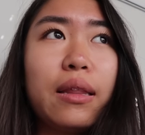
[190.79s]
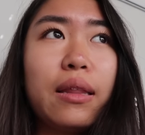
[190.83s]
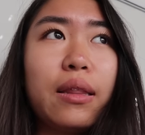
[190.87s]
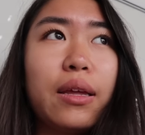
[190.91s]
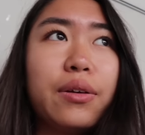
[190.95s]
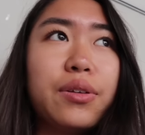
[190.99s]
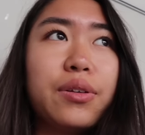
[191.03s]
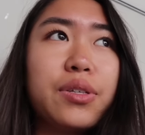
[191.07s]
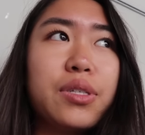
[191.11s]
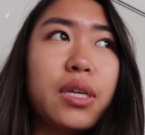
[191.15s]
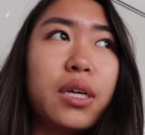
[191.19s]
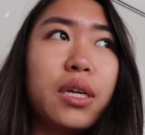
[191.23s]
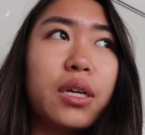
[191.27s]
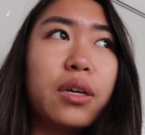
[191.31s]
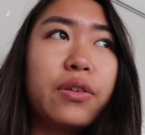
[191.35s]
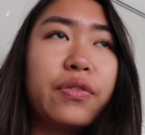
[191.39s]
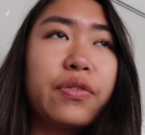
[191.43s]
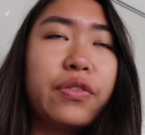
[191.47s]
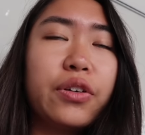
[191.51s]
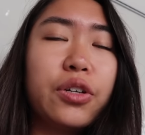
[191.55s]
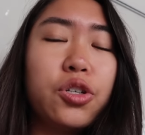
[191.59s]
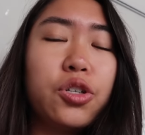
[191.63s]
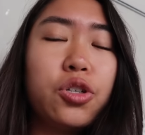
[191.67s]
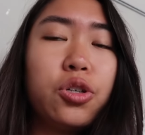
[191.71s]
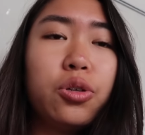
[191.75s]
and that was, like,
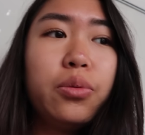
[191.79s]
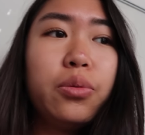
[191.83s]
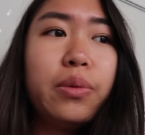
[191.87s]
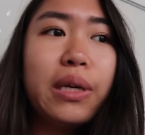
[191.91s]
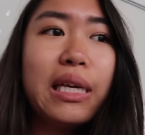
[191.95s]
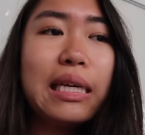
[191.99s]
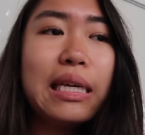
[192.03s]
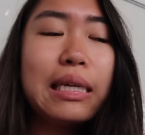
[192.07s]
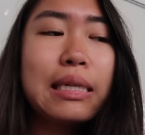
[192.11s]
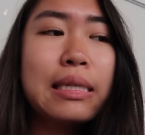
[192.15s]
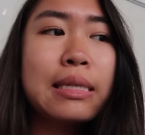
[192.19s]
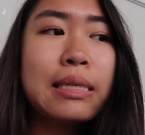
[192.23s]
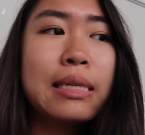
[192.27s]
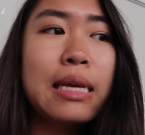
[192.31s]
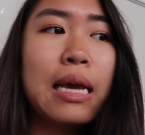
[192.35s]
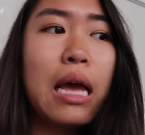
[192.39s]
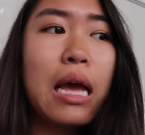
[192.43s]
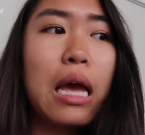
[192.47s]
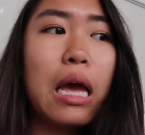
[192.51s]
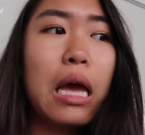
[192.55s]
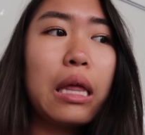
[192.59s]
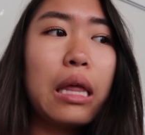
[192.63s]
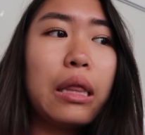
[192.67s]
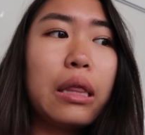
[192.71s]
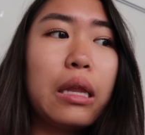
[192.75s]
for 2 weeks,
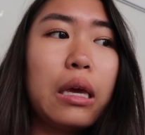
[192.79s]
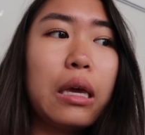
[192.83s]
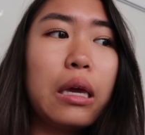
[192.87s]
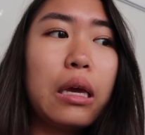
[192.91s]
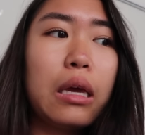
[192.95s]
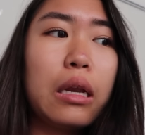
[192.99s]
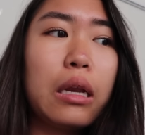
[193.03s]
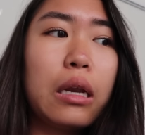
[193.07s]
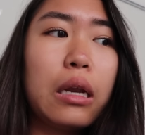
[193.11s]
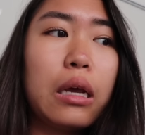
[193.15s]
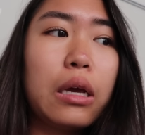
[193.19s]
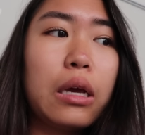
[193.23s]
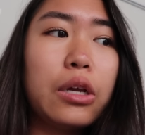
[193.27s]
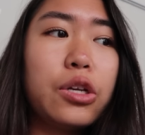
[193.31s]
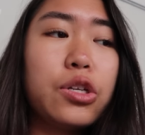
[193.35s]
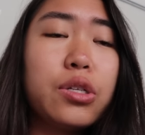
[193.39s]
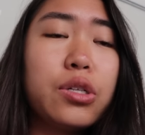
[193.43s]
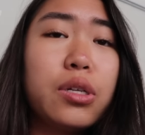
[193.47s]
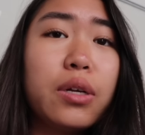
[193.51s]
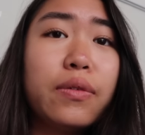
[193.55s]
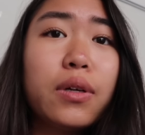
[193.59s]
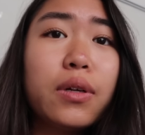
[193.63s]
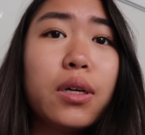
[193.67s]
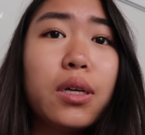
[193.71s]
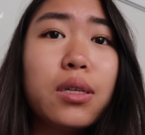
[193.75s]
and then I
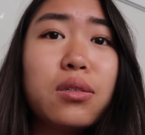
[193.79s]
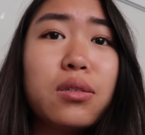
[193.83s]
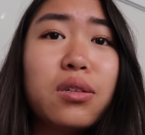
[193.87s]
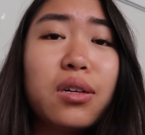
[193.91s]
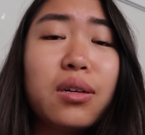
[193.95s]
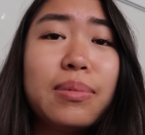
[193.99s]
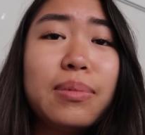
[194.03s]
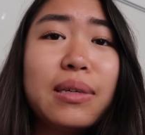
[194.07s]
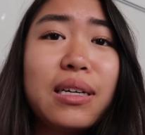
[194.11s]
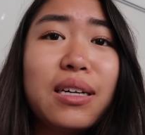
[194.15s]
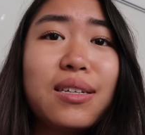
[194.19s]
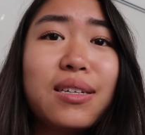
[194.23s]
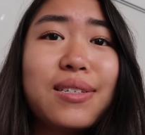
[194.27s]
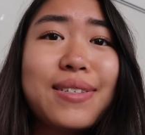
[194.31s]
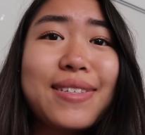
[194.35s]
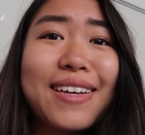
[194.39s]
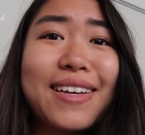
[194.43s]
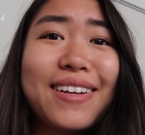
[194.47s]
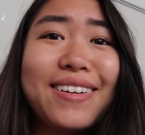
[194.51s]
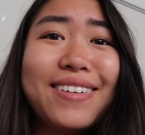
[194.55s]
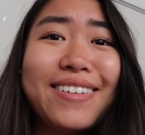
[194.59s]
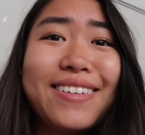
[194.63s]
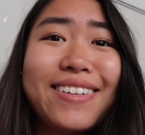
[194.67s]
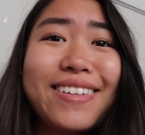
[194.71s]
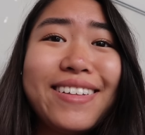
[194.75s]
just never got Starbucks
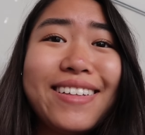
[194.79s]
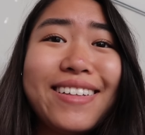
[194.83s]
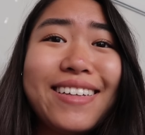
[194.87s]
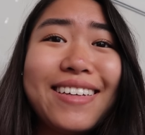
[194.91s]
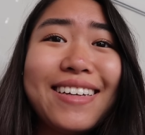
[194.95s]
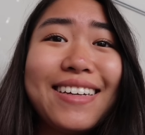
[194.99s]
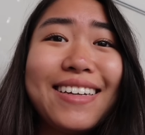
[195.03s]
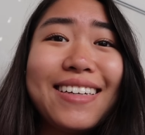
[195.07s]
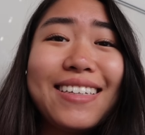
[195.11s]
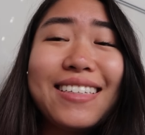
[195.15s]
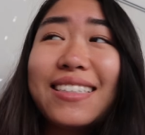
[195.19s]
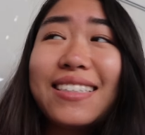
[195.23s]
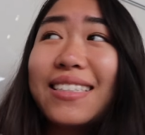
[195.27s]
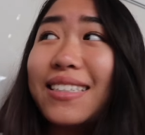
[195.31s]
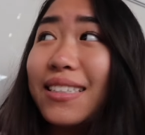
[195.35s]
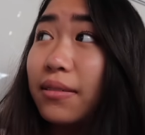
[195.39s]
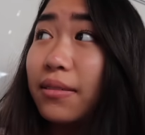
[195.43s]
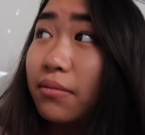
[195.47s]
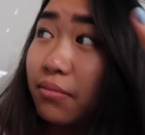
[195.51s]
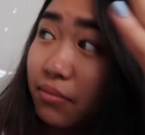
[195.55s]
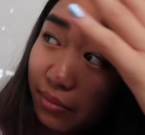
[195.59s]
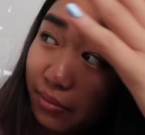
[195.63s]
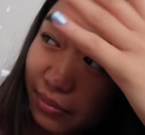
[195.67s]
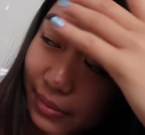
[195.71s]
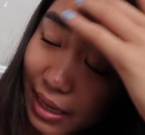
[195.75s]
at all, and
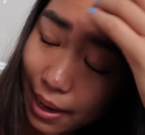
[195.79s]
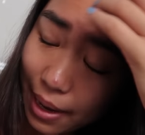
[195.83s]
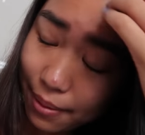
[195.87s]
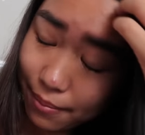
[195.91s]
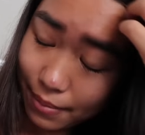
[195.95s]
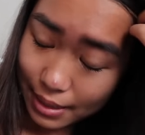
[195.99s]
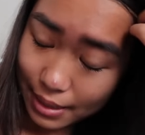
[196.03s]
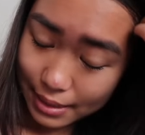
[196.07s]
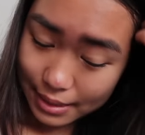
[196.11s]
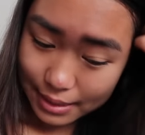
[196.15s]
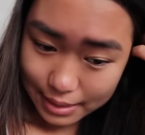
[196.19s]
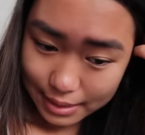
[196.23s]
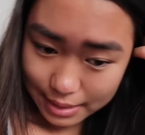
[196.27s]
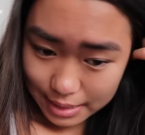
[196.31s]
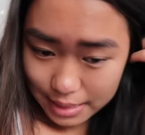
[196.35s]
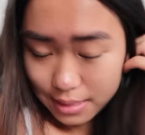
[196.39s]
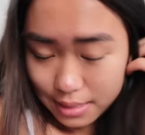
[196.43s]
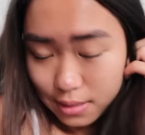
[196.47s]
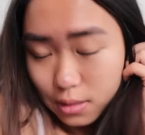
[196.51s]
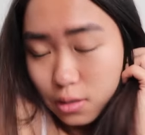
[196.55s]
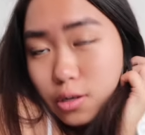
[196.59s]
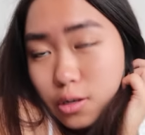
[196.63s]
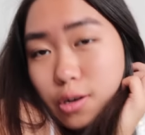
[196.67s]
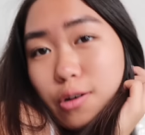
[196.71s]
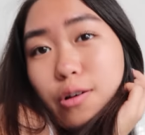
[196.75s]
I missed
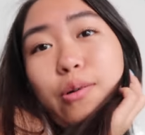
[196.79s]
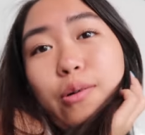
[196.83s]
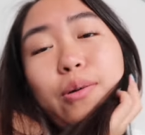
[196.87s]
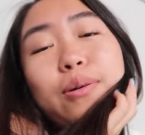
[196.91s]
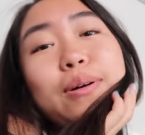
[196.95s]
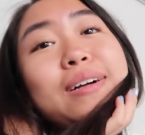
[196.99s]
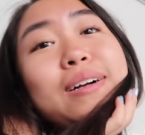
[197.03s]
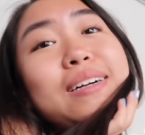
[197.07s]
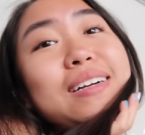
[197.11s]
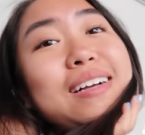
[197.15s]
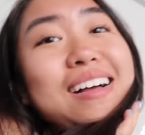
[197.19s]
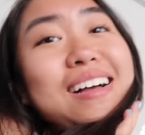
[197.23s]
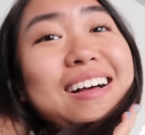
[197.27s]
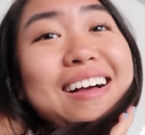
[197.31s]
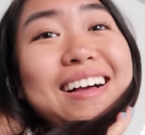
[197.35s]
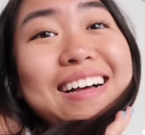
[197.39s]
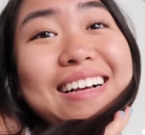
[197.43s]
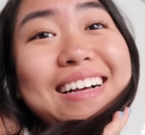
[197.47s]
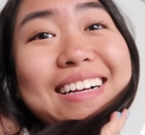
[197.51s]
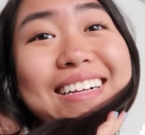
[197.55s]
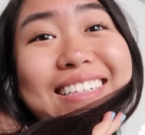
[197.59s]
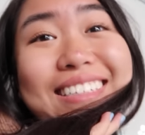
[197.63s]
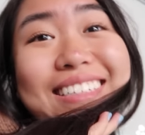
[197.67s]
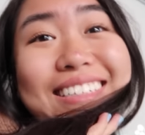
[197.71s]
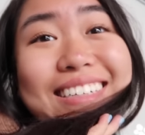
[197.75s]
it, so
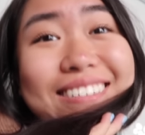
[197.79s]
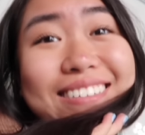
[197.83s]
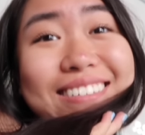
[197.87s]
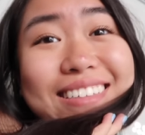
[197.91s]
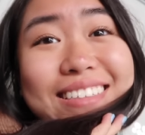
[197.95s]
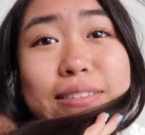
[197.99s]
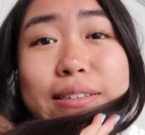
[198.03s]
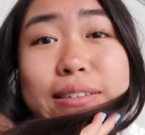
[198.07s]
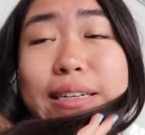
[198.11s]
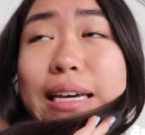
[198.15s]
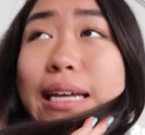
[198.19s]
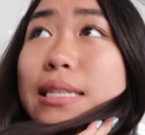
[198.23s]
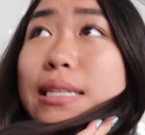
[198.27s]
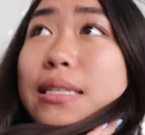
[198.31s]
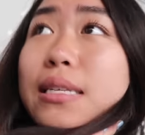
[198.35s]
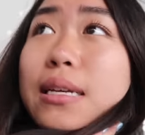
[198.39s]
I want to go get